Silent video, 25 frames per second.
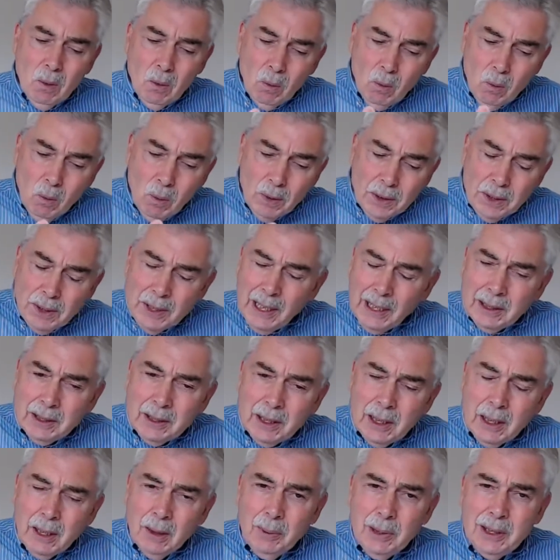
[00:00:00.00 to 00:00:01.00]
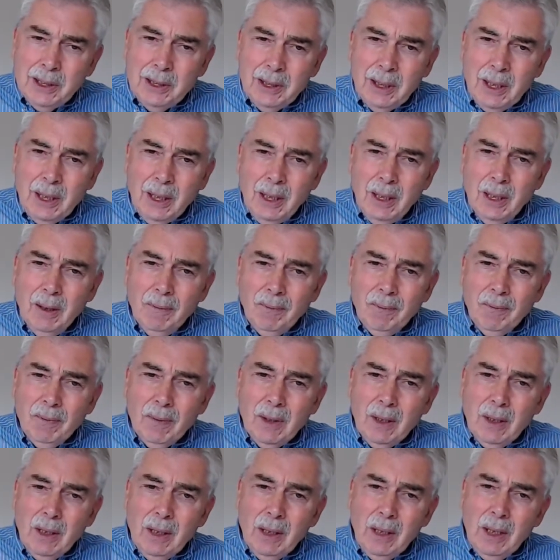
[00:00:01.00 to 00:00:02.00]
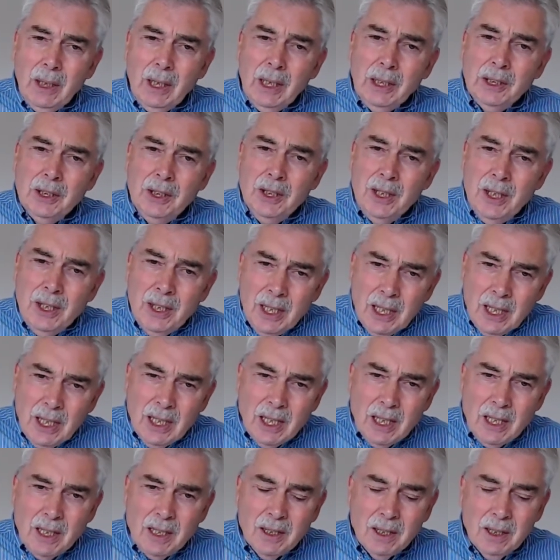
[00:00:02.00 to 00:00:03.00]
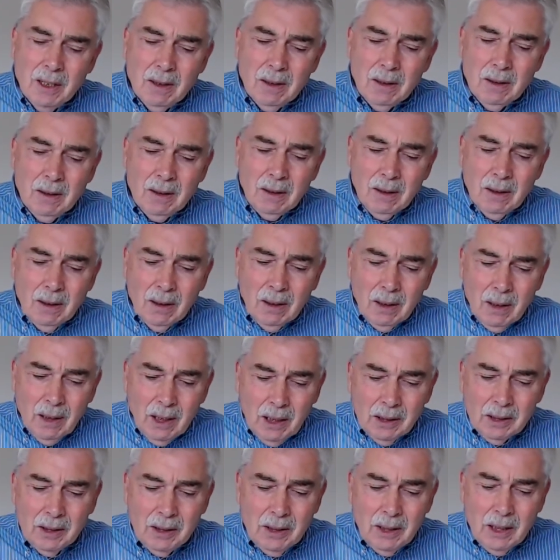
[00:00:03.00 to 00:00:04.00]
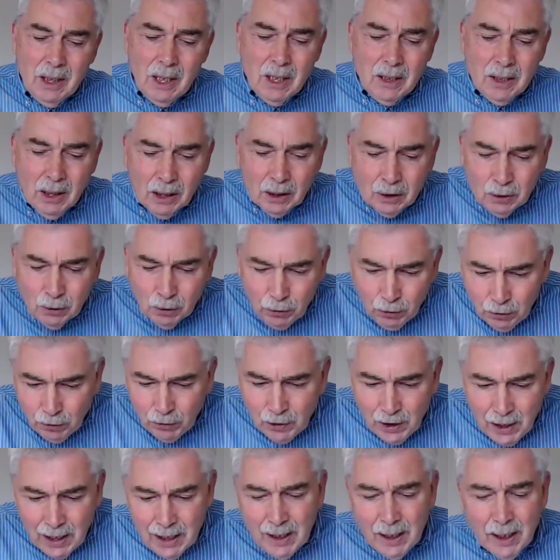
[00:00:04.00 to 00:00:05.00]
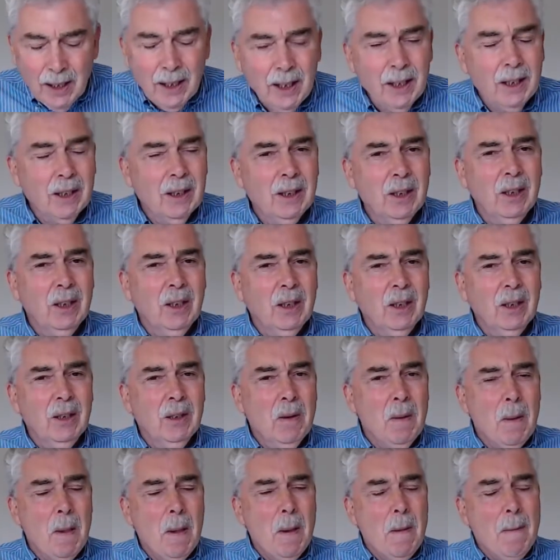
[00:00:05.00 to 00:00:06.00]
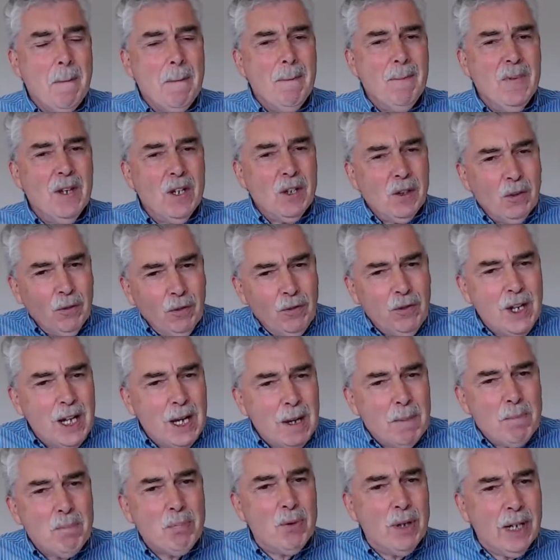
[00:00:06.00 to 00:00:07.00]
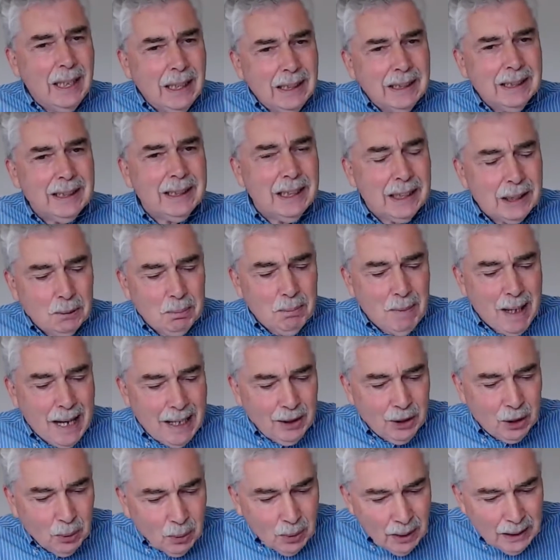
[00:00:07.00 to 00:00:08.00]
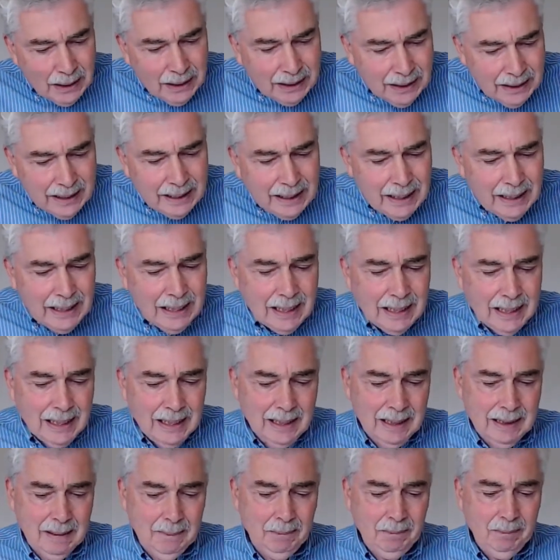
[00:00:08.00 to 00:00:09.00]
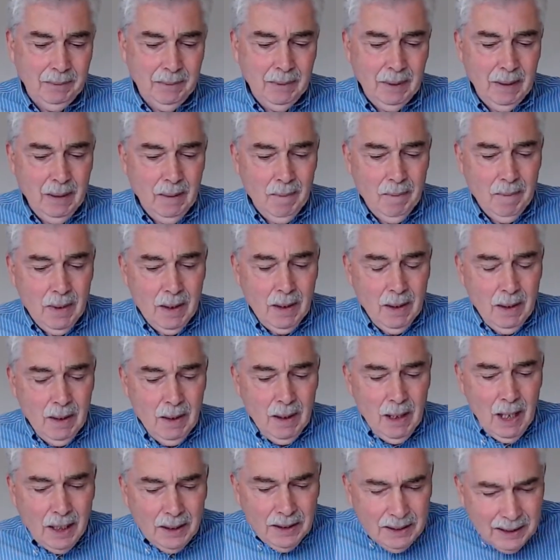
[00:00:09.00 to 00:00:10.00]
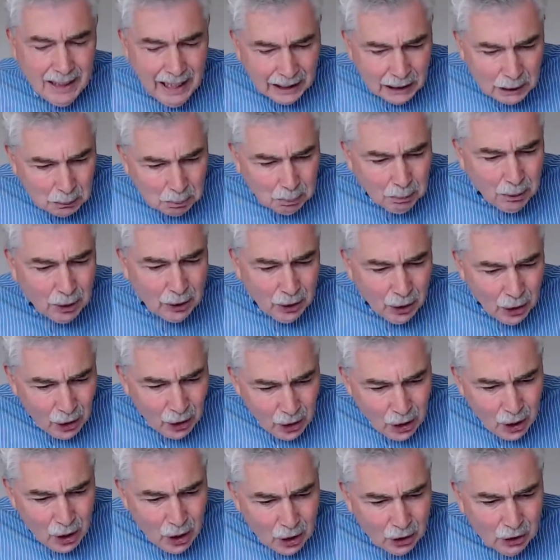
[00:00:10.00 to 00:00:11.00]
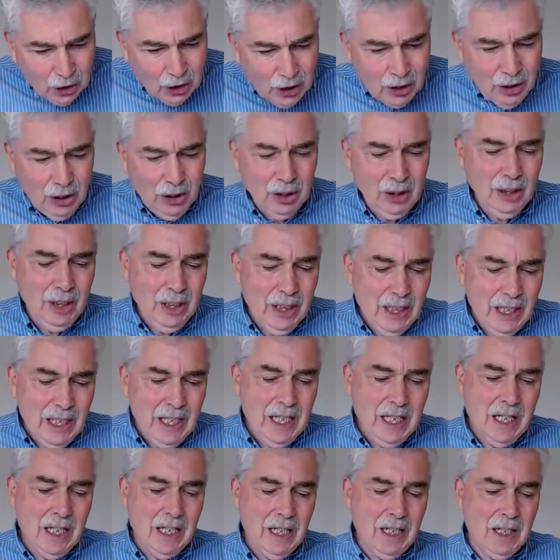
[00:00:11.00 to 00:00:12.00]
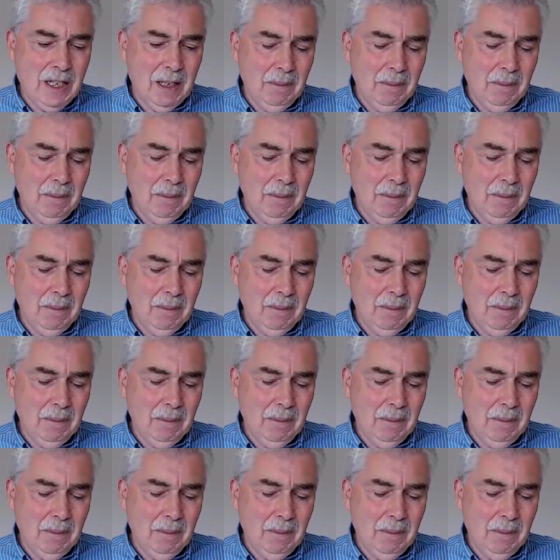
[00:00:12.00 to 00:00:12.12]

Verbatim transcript: Well, the next thing we see is need, is need. This fear this fear brings this man to a need, a desperate, urgent need.